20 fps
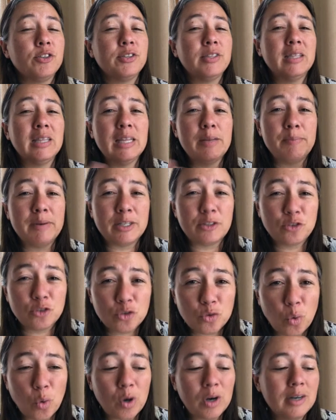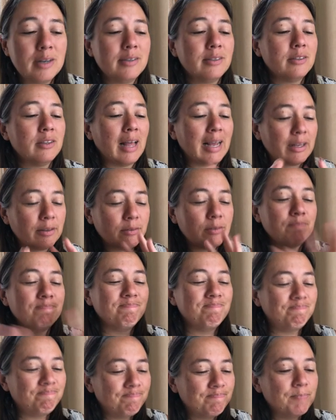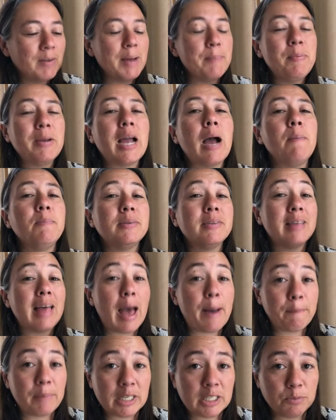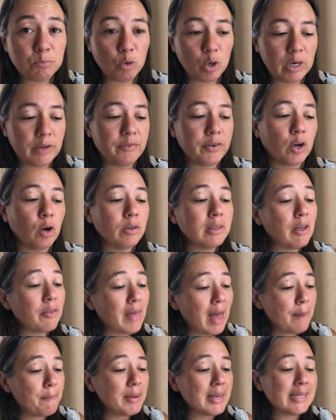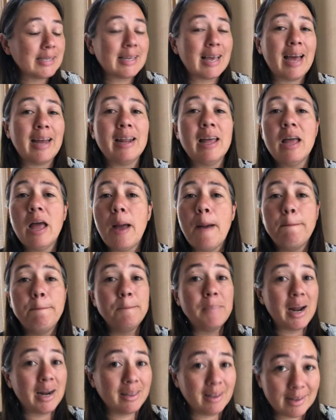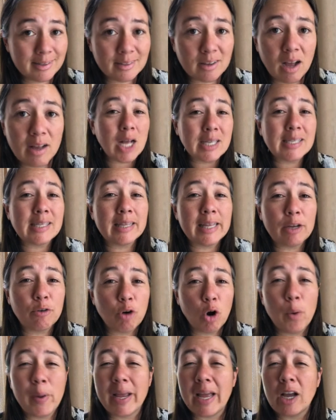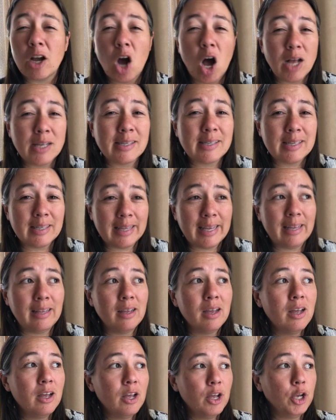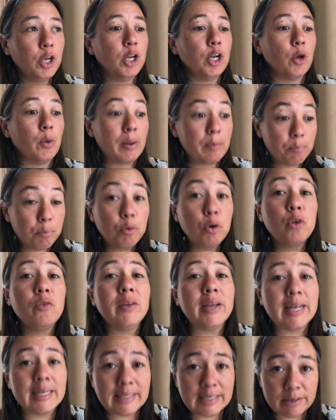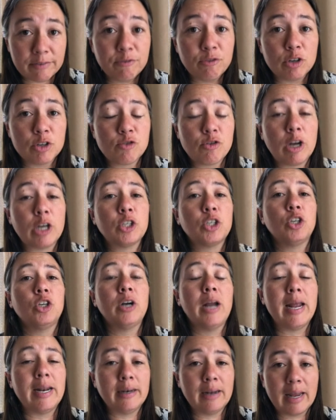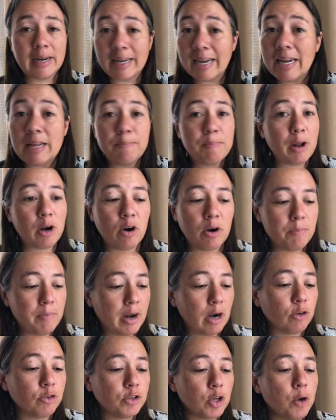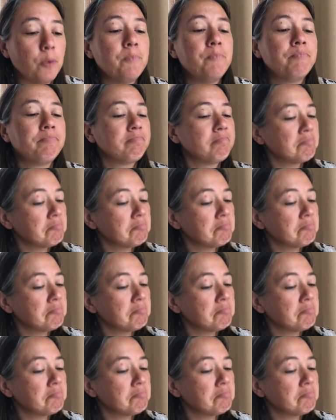there's limited stores, like it becomes that much more difficult. Now that being said, Merida is constantly growing and constantly, you know, improving its infrastructure and getting better and better. So